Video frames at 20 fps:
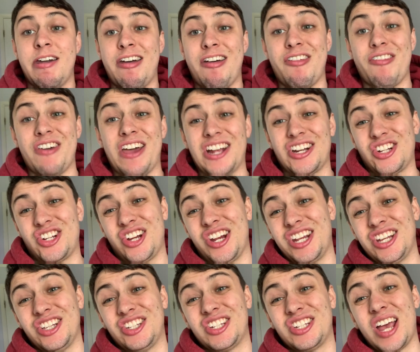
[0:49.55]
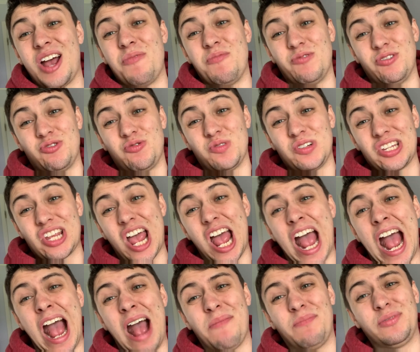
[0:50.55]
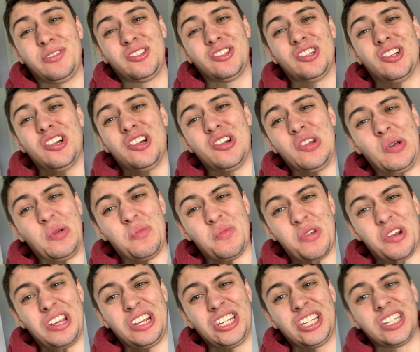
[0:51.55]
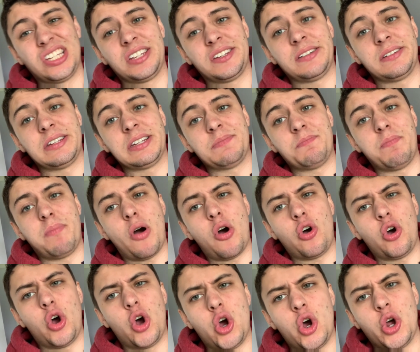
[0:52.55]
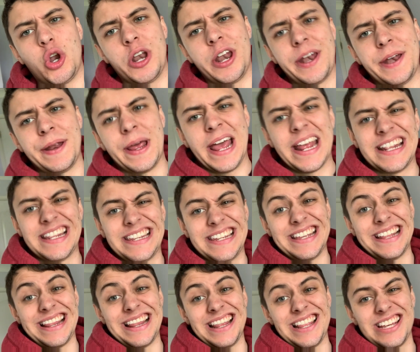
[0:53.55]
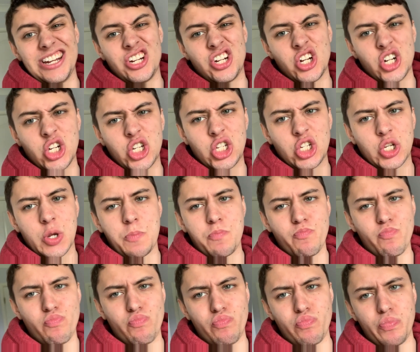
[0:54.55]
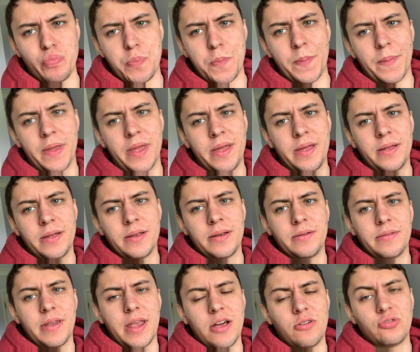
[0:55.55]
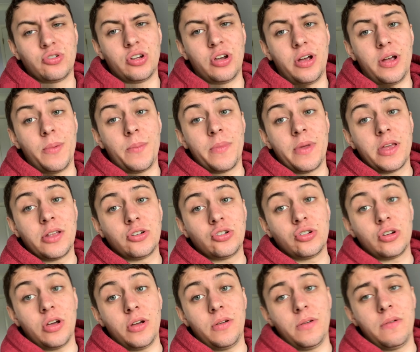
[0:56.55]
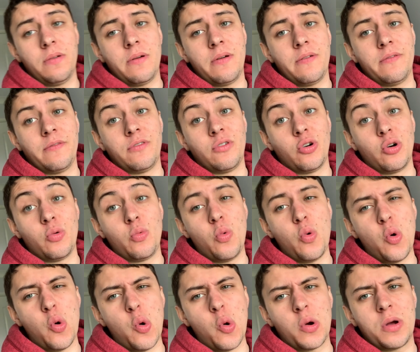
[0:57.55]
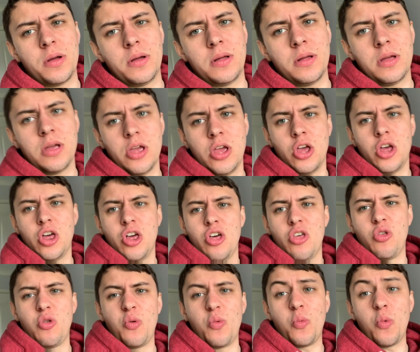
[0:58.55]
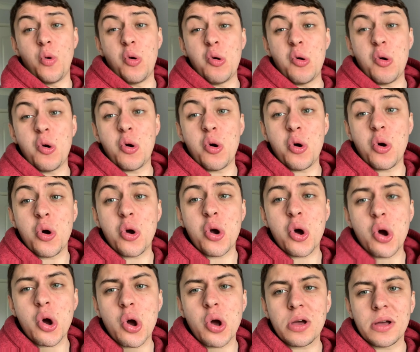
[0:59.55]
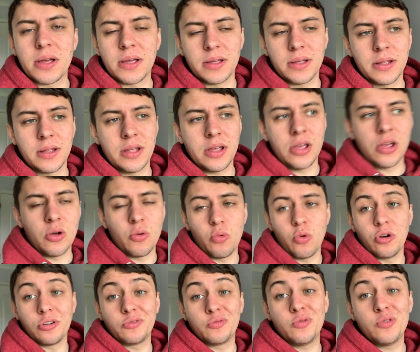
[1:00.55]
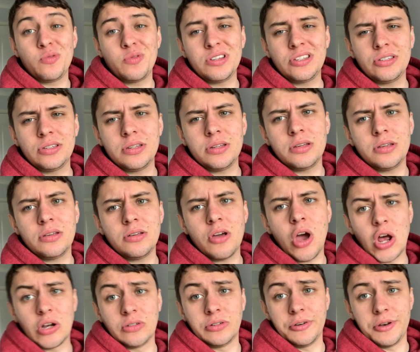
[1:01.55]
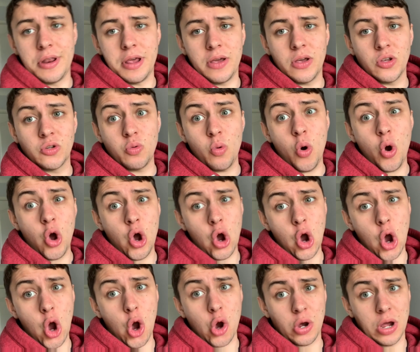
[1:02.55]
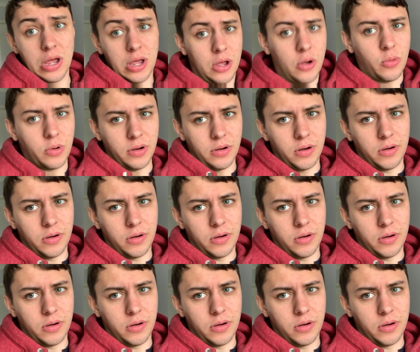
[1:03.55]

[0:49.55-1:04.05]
That chicken sandwich was absolutely spot on. Delicious. Now time to go for a walk. The walk. What will we see on today's walk with